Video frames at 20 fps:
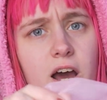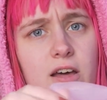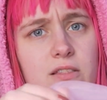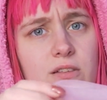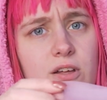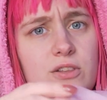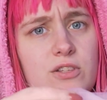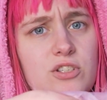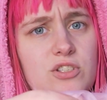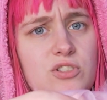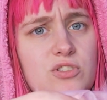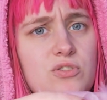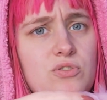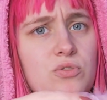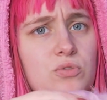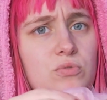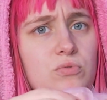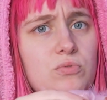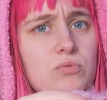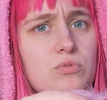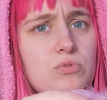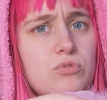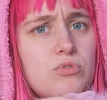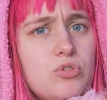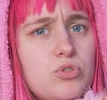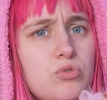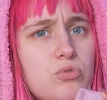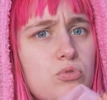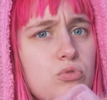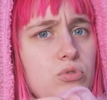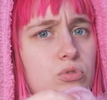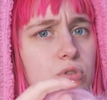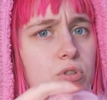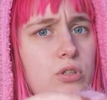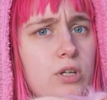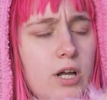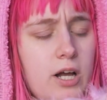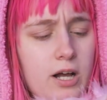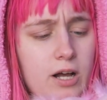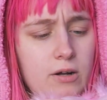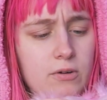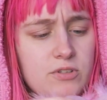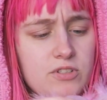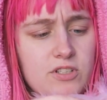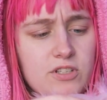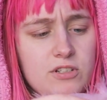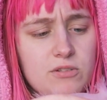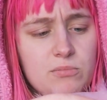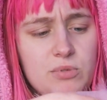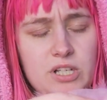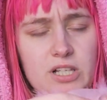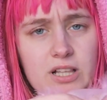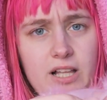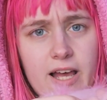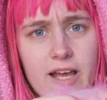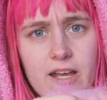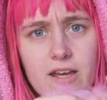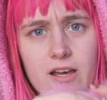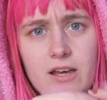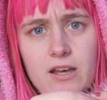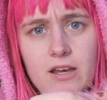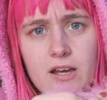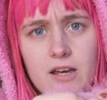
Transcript: I thought this tulle was going to be, like,